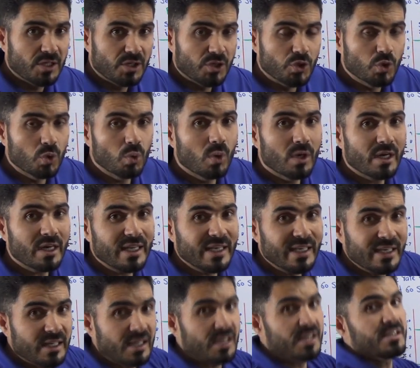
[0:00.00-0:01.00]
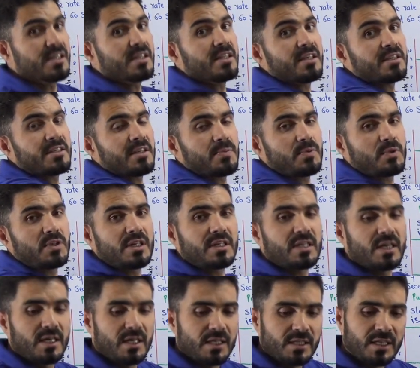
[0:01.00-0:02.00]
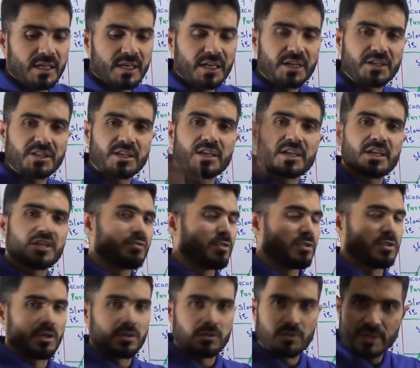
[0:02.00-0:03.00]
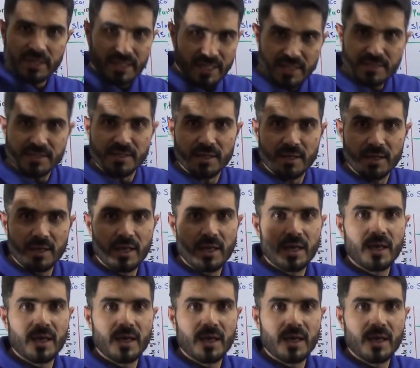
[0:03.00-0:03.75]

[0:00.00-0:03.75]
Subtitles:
You were increasing the substrate, the reaction rate was also increasing.